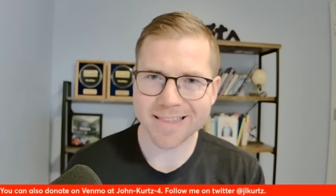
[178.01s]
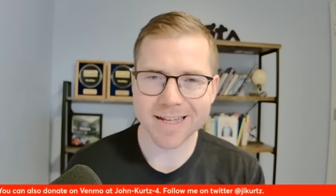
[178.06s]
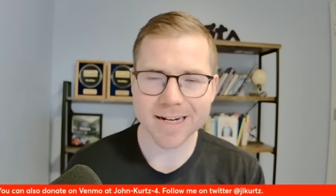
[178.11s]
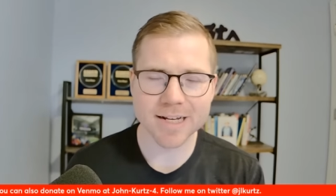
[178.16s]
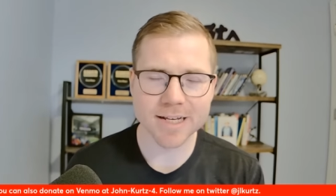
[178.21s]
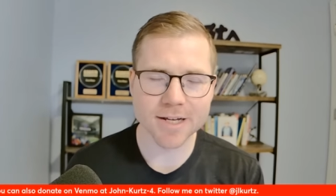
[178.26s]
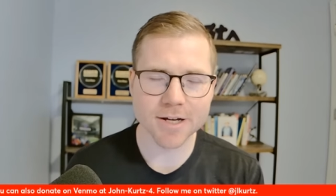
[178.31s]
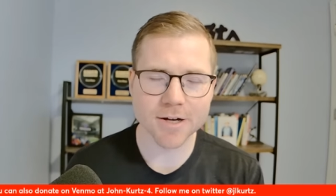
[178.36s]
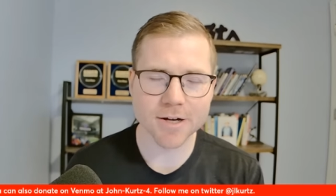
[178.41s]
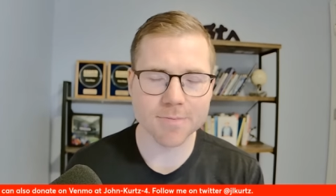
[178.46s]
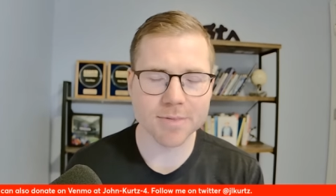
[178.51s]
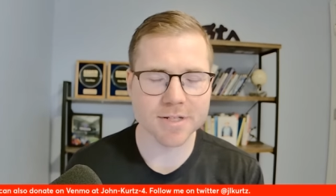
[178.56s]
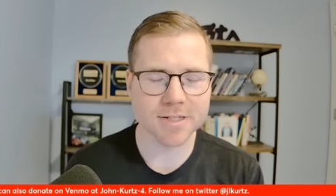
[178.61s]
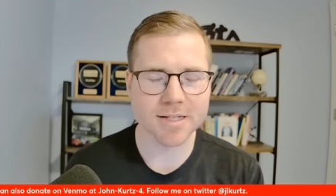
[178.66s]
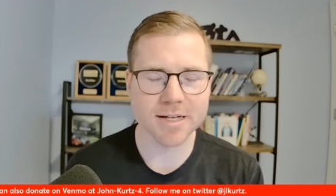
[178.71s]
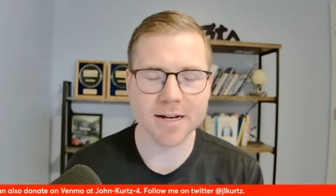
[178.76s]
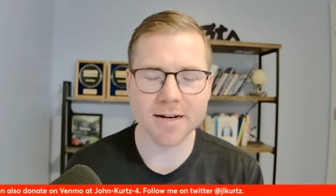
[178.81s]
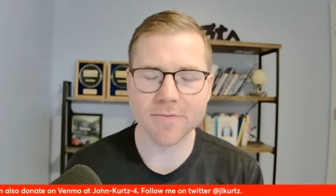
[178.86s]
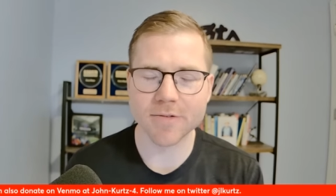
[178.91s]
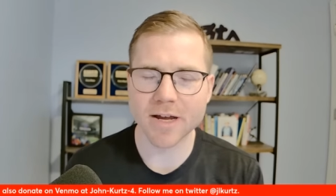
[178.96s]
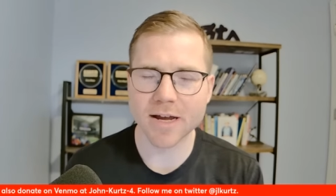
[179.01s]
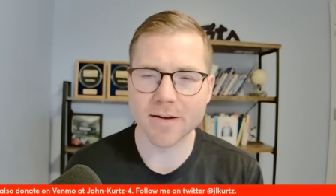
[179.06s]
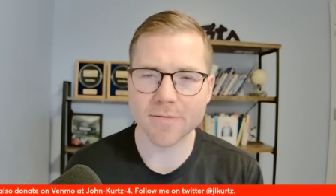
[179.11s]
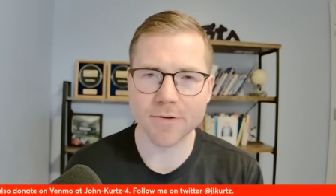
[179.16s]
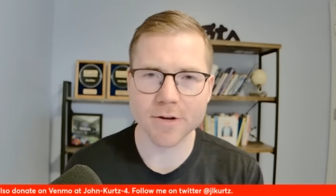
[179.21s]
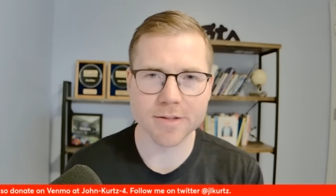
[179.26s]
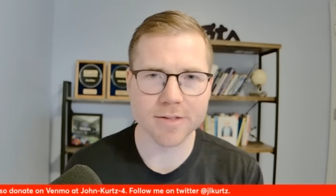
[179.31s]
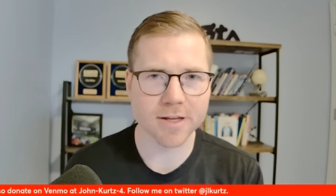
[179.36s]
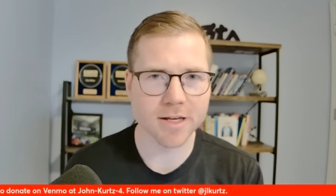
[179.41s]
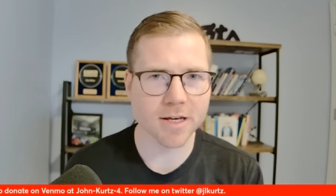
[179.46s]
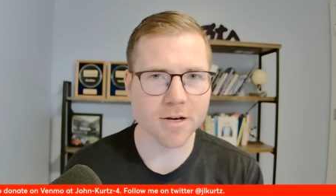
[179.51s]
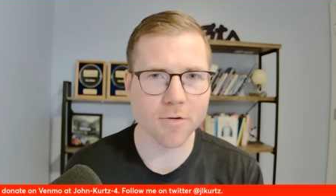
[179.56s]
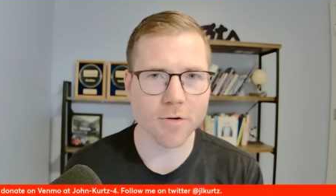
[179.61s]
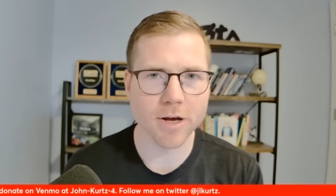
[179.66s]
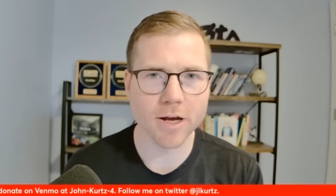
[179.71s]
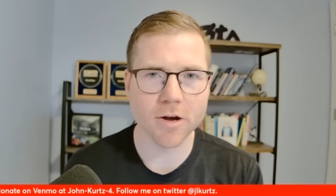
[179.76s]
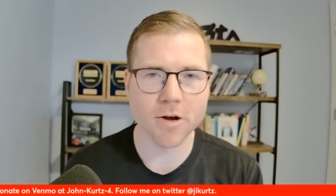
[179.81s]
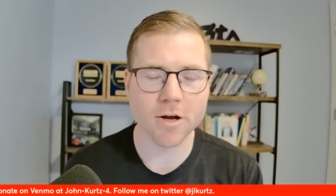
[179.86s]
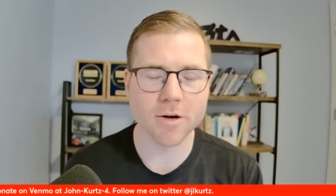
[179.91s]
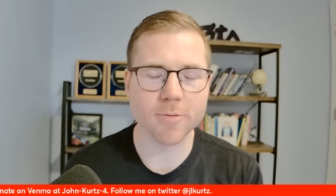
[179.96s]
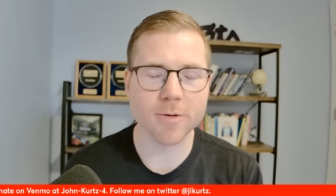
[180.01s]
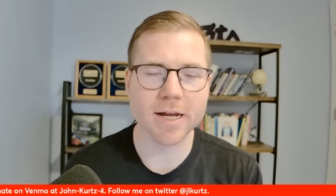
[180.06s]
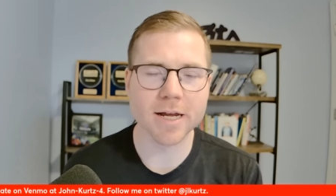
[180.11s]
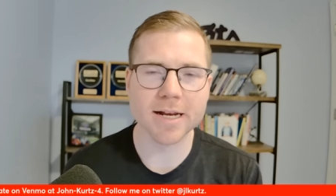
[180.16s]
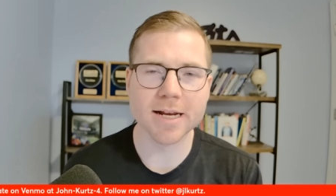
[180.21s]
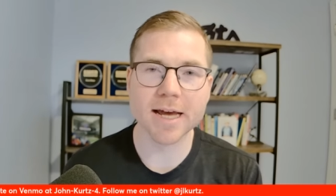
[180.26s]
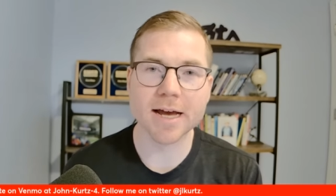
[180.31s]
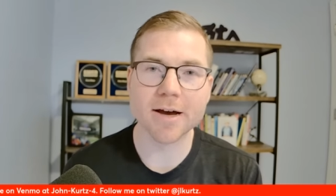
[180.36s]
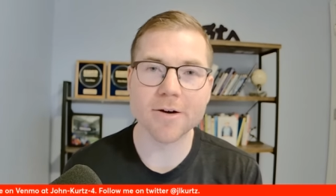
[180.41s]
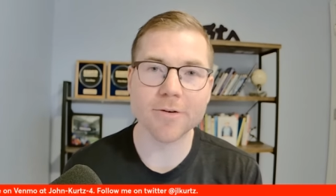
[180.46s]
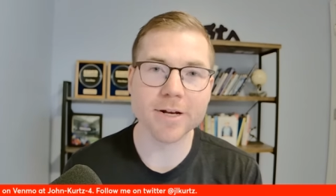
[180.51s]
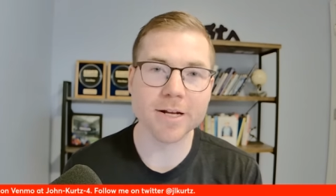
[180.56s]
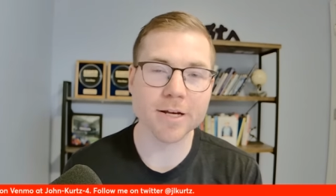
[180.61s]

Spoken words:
that encompassed kind of everything going on right now.